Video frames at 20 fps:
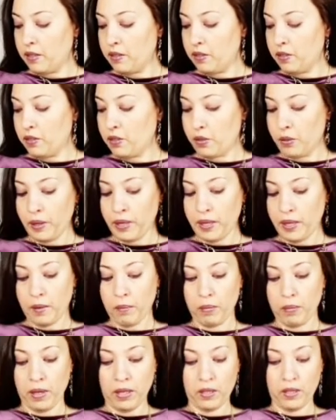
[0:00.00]
throwing
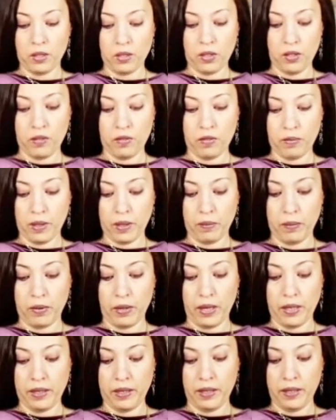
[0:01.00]
a pinch of my
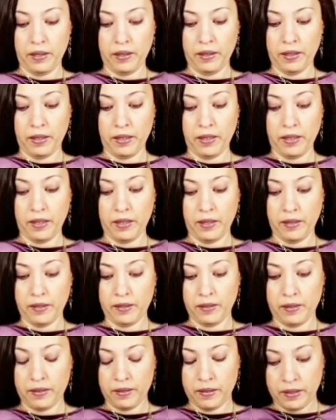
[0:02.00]
breading in it,
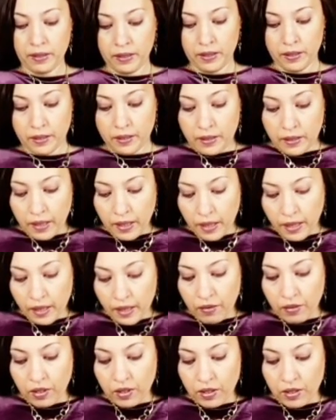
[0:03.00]
and
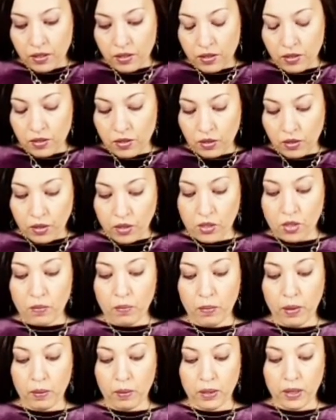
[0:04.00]
if it starts
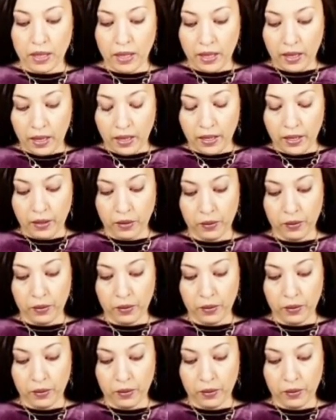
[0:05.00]
bubbling, I know